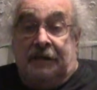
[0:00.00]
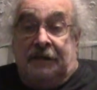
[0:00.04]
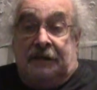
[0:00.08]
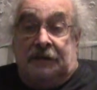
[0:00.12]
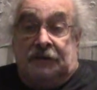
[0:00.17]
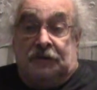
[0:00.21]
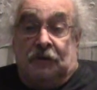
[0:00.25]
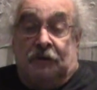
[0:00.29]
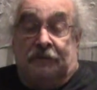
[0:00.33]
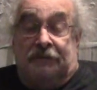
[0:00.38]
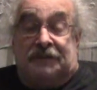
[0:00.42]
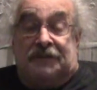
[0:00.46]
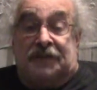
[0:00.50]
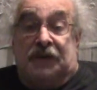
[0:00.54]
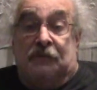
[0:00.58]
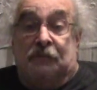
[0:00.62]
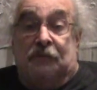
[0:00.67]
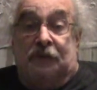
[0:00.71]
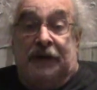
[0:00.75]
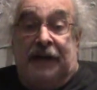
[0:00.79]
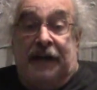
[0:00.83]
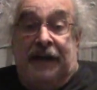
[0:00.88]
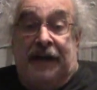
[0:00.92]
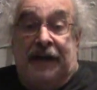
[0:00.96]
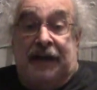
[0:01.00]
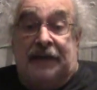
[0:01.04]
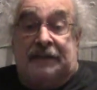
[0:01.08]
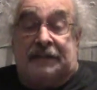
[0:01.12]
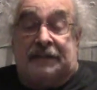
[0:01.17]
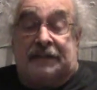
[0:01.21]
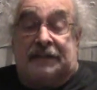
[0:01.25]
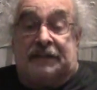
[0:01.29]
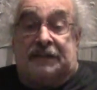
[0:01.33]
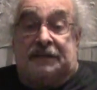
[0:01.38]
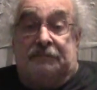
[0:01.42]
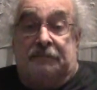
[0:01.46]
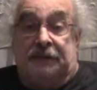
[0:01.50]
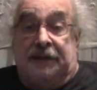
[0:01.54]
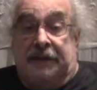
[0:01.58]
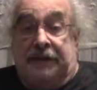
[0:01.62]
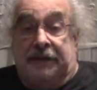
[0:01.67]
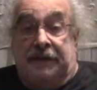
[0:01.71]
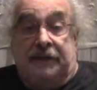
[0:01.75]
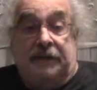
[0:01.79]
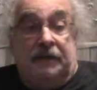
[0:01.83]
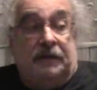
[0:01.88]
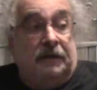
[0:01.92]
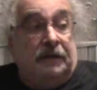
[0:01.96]
So if someone asks
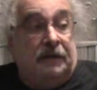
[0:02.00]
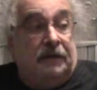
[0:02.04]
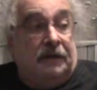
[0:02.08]
me,